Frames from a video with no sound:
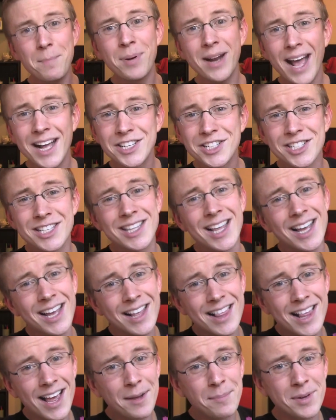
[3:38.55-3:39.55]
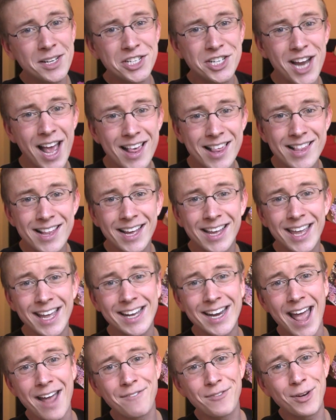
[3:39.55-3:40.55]
But I just think it's like majestic
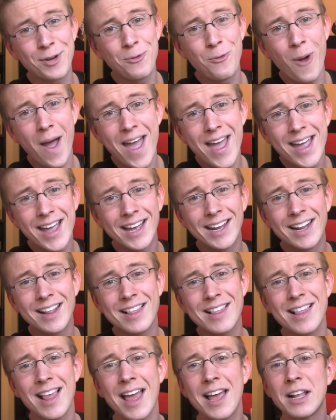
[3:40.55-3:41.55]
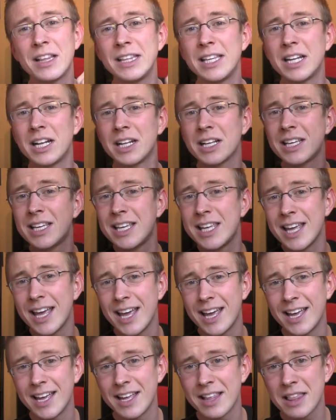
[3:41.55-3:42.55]
in every way, and it's like little
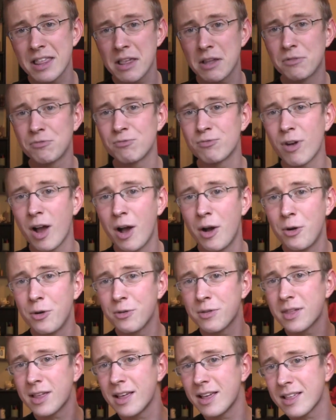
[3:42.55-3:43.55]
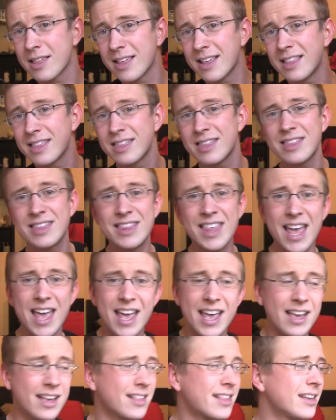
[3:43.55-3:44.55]
kittens and roses and
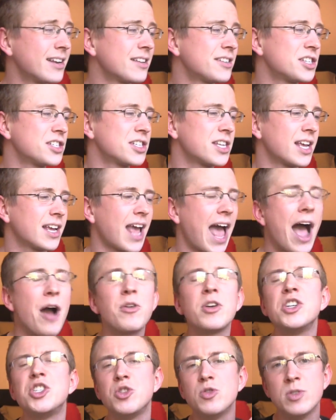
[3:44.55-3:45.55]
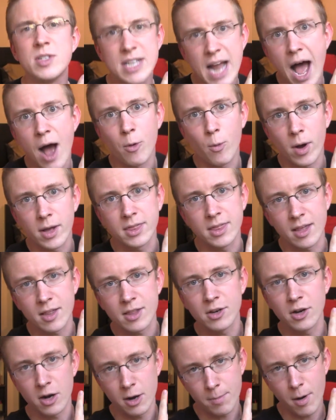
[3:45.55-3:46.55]
things, and it's just like, how could you not want
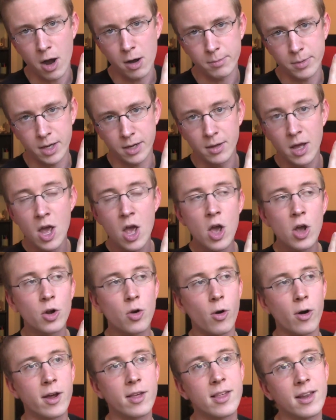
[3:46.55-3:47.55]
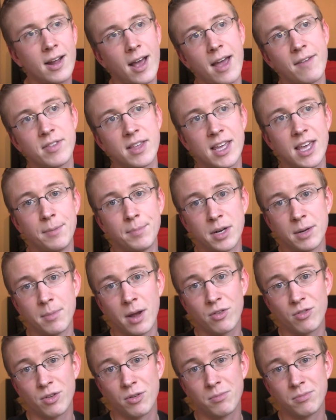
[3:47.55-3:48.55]
this in your apartment? Corey said I have to keep it in
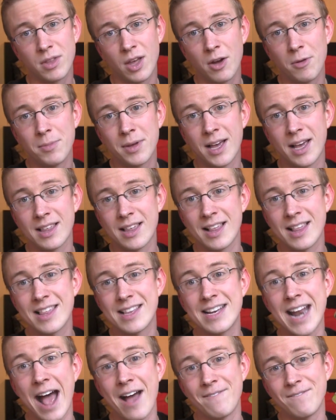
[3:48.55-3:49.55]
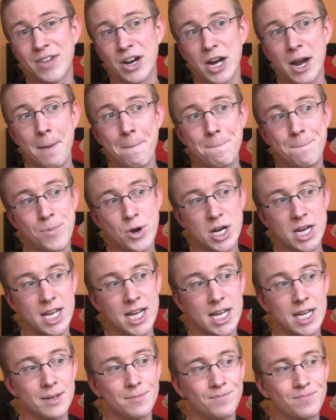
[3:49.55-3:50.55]
my room though, because it's not very
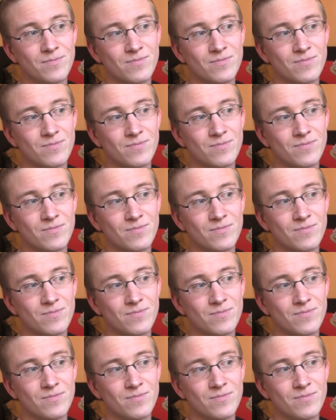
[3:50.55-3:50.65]
pretty.